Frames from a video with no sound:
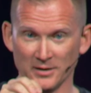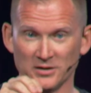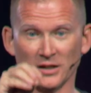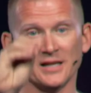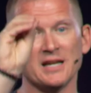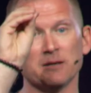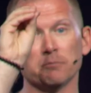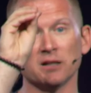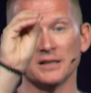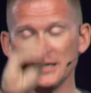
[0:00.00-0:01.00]
to letting
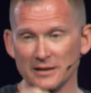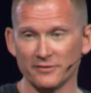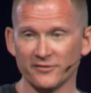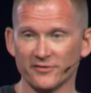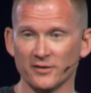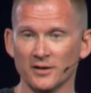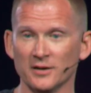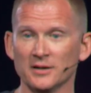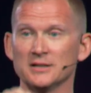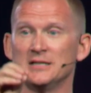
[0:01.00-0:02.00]
belief
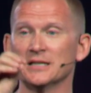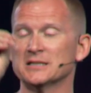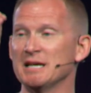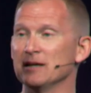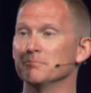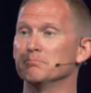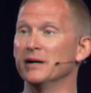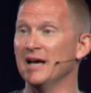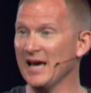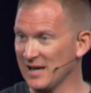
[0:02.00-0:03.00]
dictate
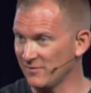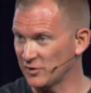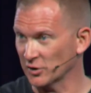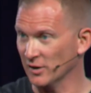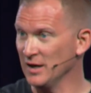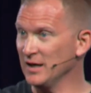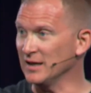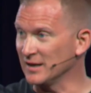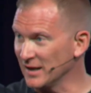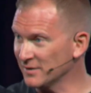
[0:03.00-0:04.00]
behavior
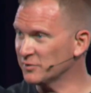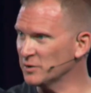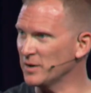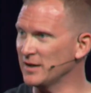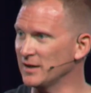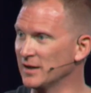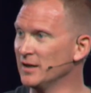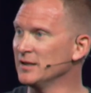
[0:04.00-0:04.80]
in every way,